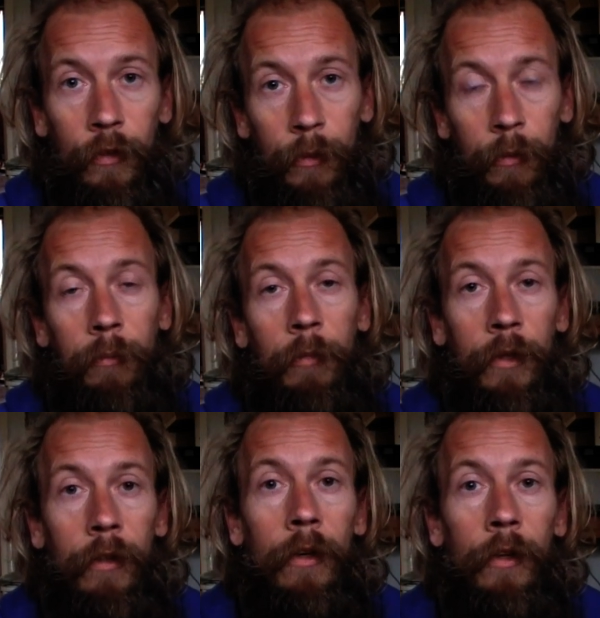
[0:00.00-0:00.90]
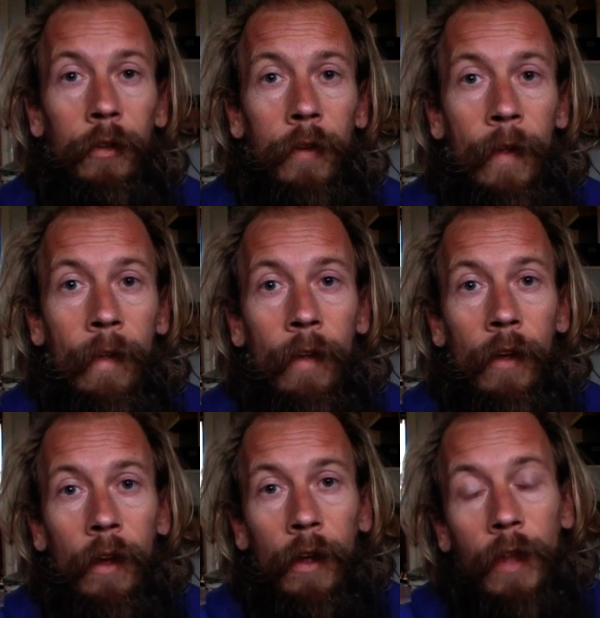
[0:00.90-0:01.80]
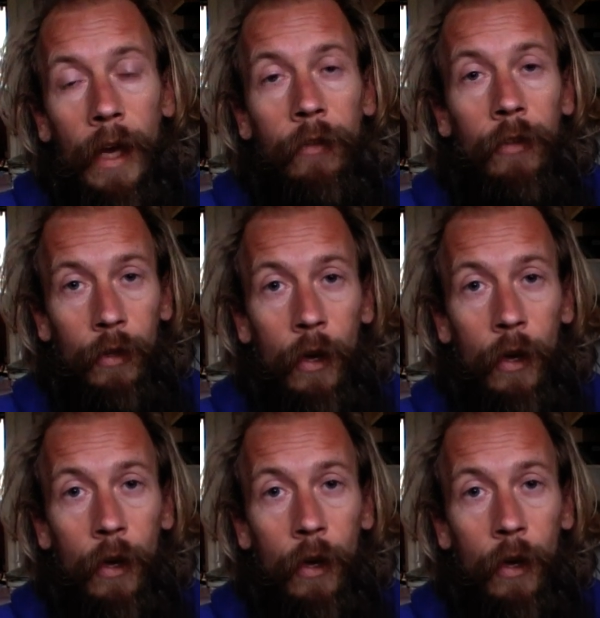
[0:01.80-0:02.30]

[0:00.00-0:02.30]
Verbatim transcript: I want mother god, and that took